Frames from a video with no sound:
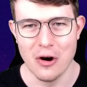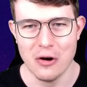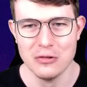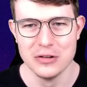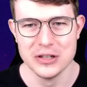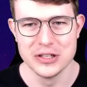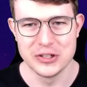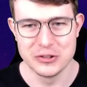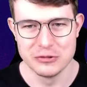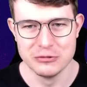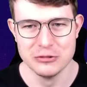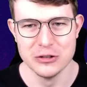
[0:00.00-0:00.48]

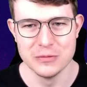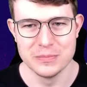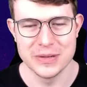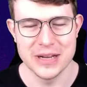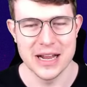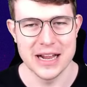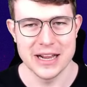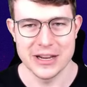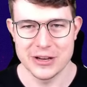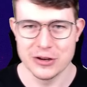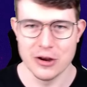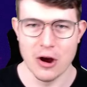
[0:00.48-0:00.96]
troop,
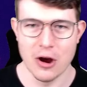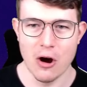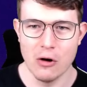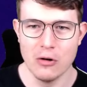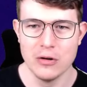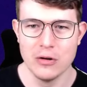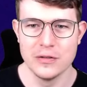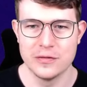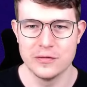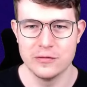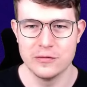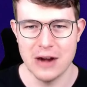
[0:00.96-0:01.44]
like your
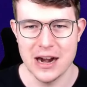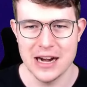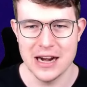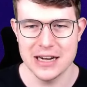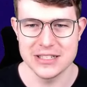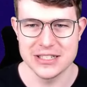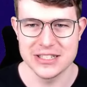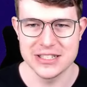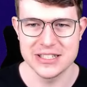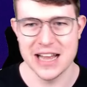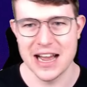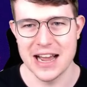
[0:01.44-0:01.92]
own
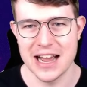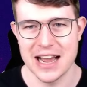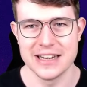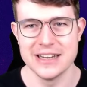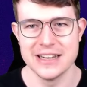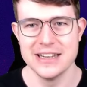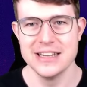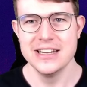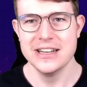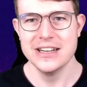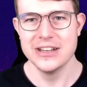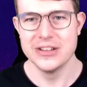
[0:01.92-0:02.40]
Frankenstein,
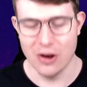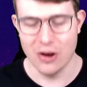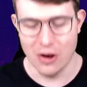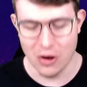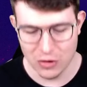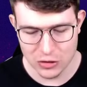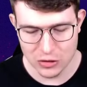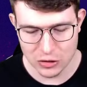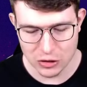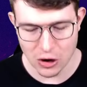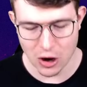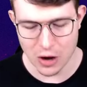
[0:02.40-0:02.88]
your
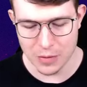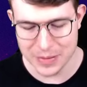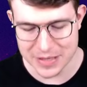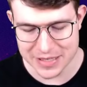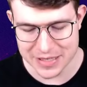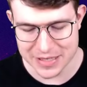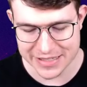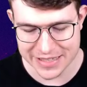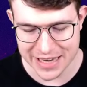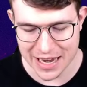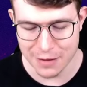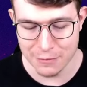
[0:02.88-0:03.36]
own
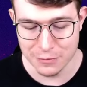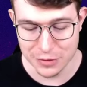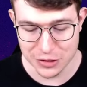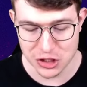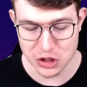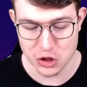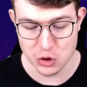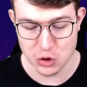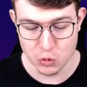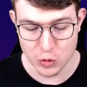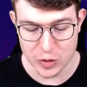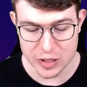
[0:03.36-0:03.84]
Goblinstein, which
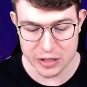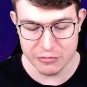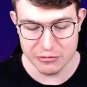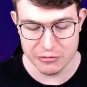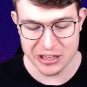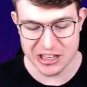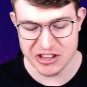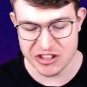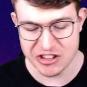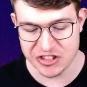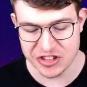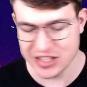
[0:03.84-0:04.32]
is really
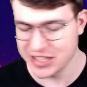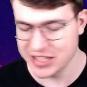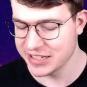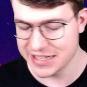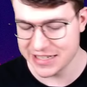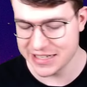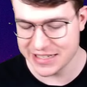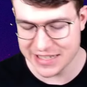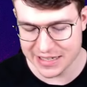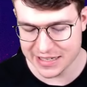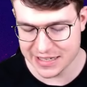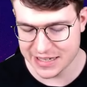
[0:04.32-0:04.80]
interesting.
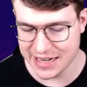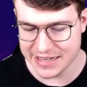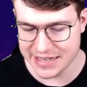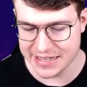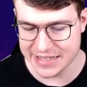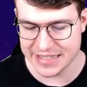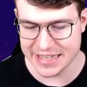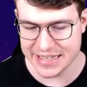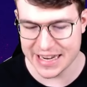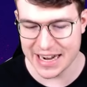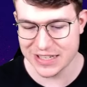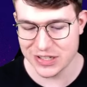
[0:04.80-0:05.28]
This is the kind of
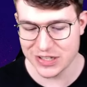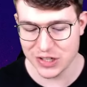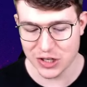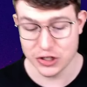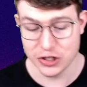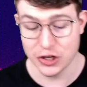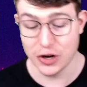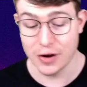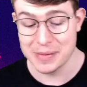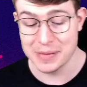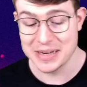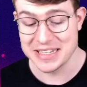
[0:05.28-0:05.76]
stats on
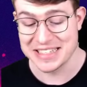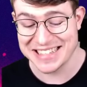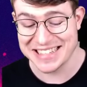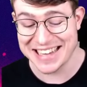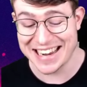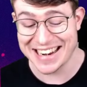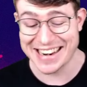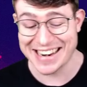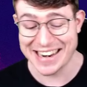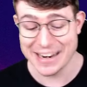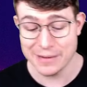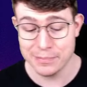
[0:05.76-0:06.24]
tournament.
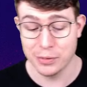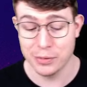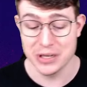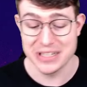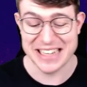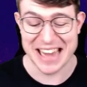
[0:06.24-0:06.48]
Standard hit points